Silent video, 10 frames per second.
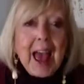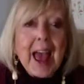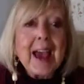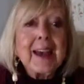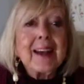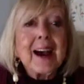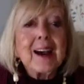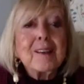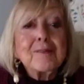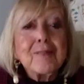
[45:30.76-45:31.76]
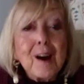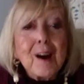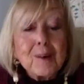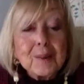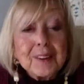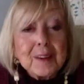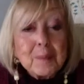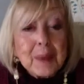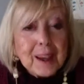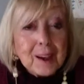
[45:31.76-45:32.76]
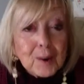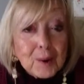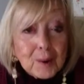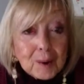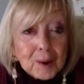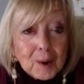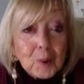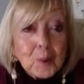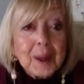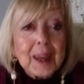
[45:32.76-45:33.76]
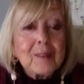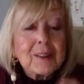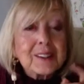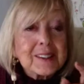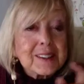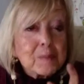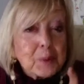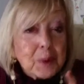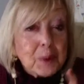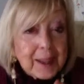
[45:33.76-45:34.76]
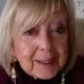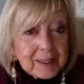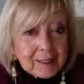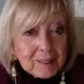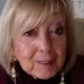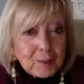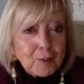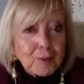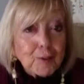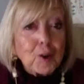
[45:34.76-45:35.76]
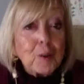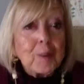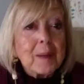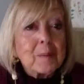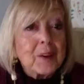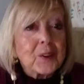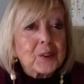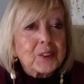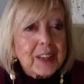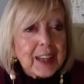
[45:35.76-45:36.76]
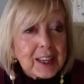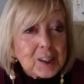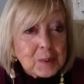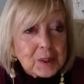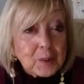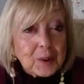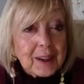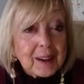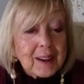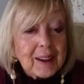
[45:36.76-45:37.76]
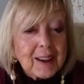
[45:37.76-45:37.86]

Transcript: and I found the baker who gave us the bread for my mother's engagement ring.